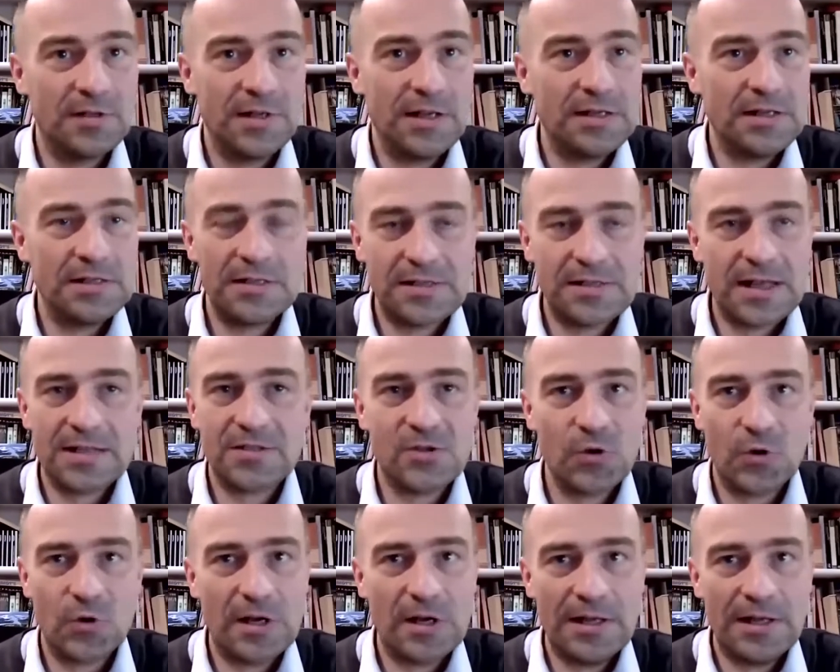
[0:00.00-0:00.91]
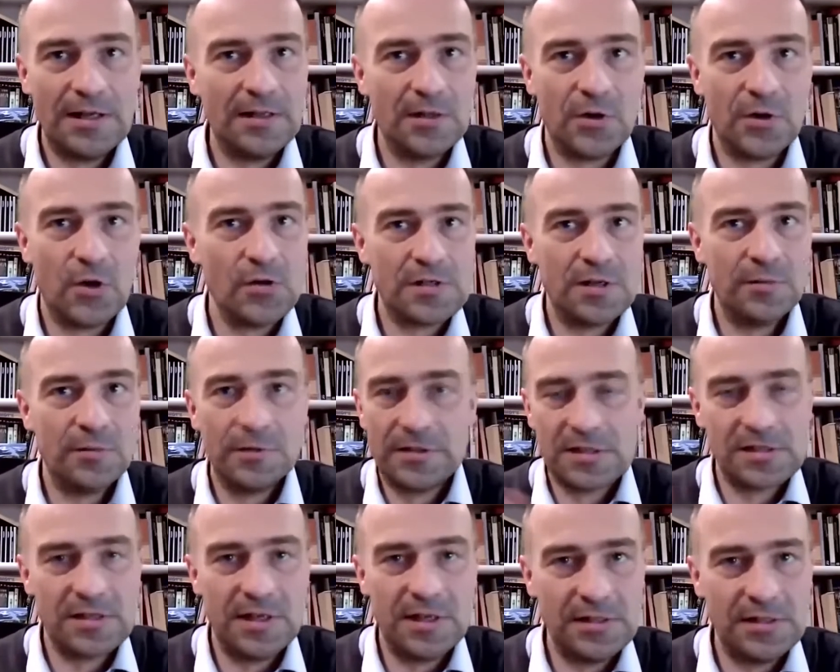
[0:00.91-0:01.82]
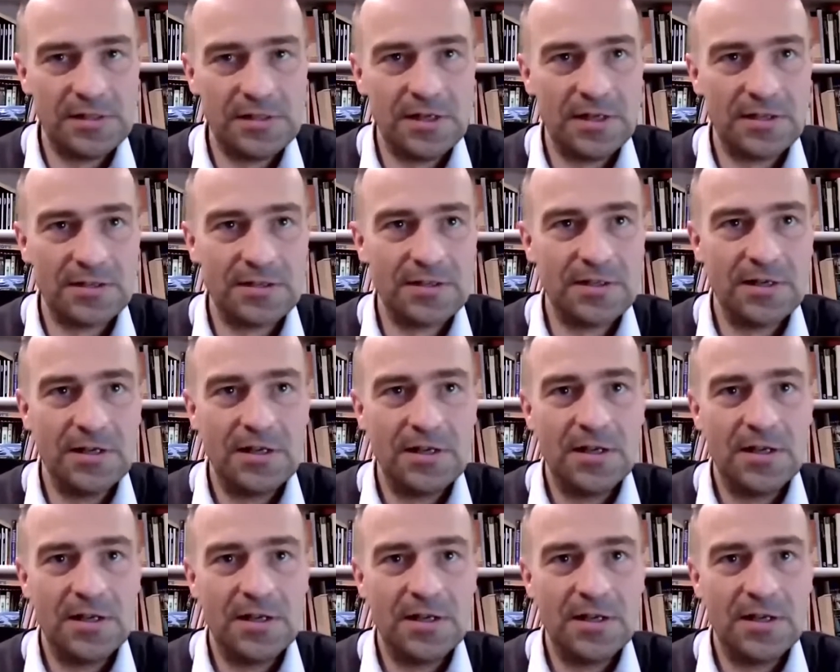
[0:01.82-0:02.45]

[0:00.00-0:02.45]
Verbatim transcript: It, that's not a legal concept, doesn't exist.